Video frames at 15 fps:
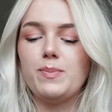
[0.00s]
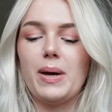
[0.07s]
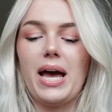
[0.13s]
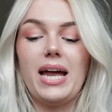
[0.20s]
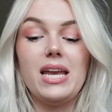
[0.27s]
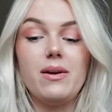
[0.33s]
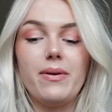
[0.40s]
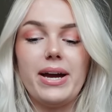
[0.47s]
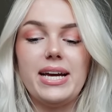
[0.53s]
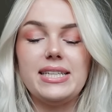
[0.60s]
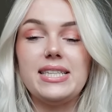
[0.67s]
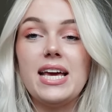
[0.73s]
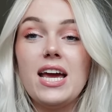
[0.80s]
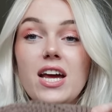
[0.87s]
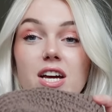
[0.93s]
But
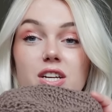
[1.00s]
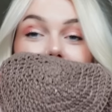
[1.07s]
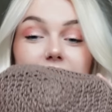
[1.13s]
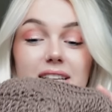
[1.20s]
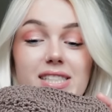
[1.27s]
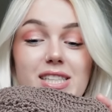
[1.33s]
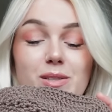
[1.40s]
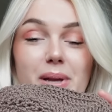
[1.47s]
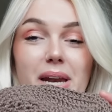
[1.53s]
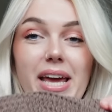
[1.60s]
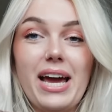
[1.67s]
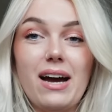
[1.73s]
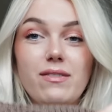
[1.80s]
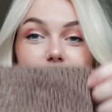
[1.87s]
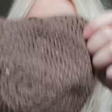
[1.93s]
anyways, this is what I
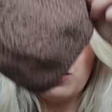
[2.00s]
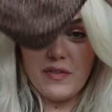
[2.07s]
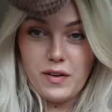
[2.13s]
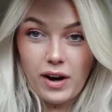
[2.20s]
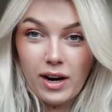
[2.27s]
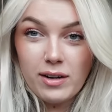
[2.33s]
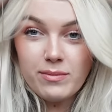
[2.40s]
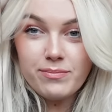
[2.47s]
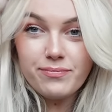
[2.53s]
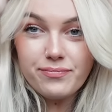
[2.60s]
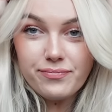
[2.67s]
have so far.